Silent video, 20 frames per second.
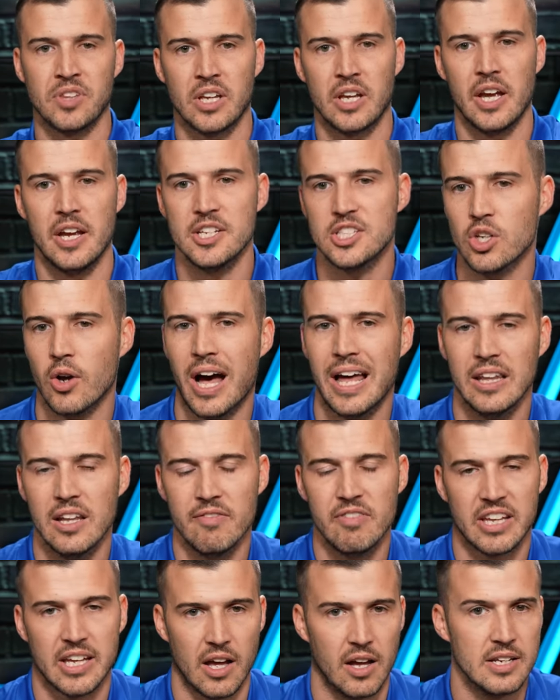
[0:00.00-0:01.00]
Okay, so I
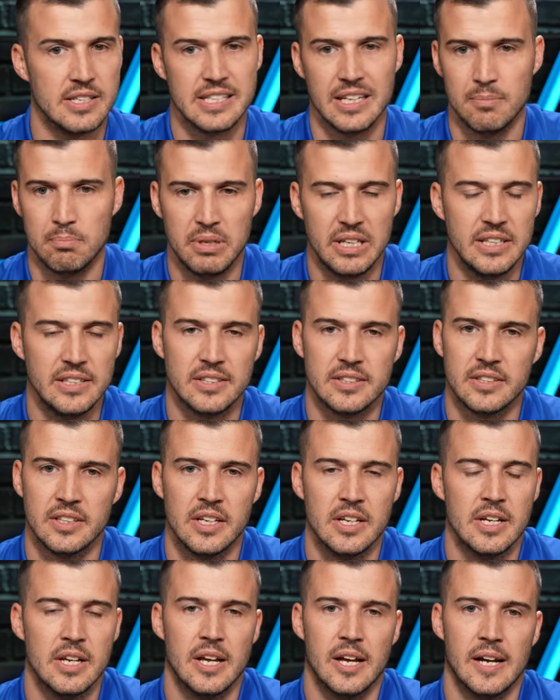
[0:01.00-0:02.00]
love the content piece.
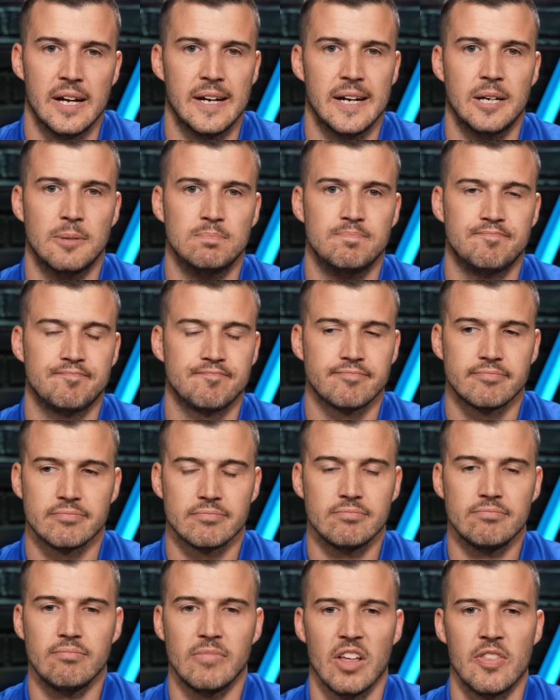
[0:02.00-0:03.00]

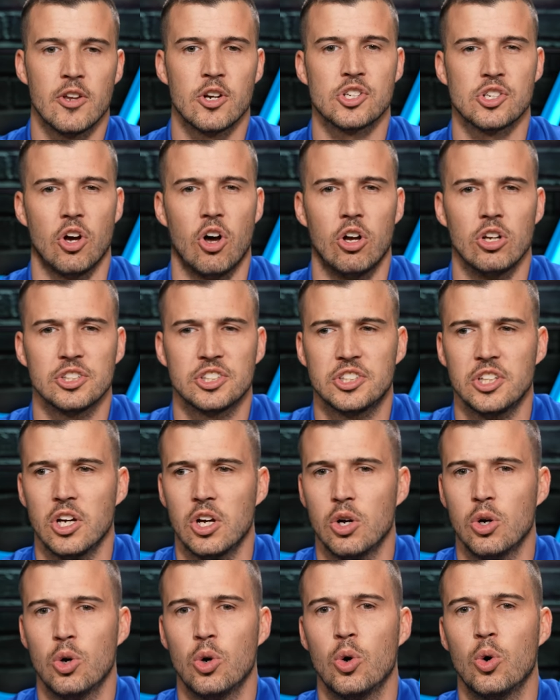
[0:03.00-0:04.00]
There's
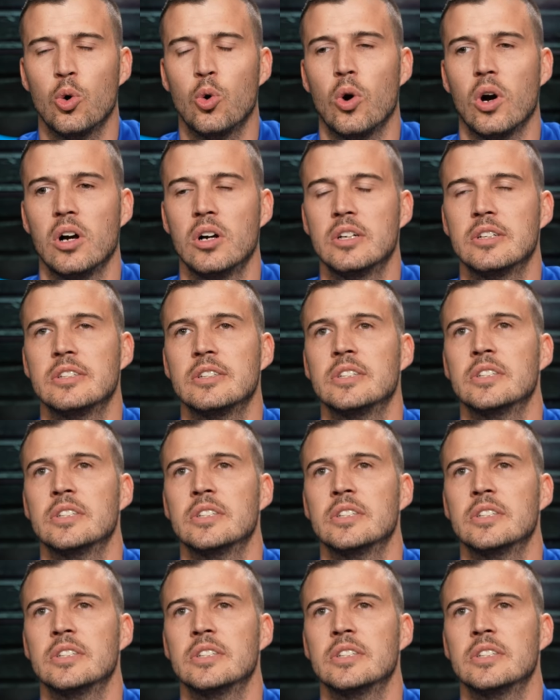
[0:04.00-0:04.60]
also